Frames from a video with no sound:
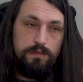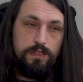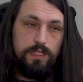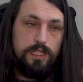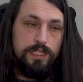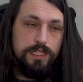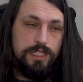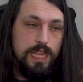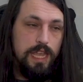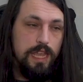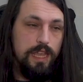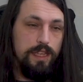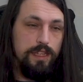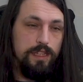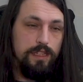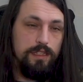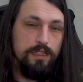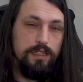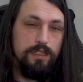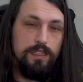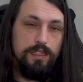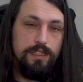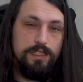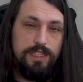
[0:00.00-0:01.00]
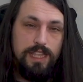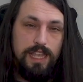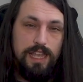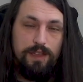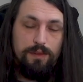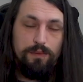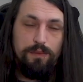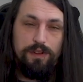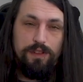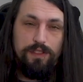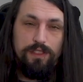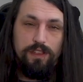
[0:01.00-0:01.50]
is that
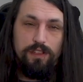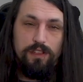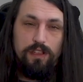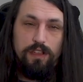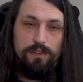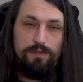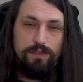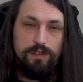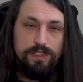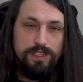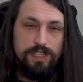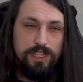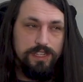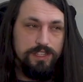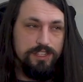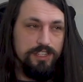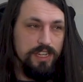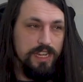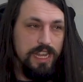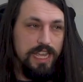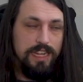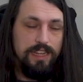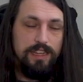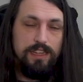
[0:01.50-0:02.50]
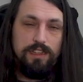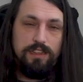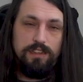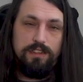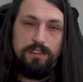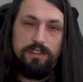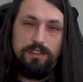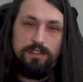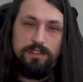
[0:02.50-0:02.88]
where the conversation ended?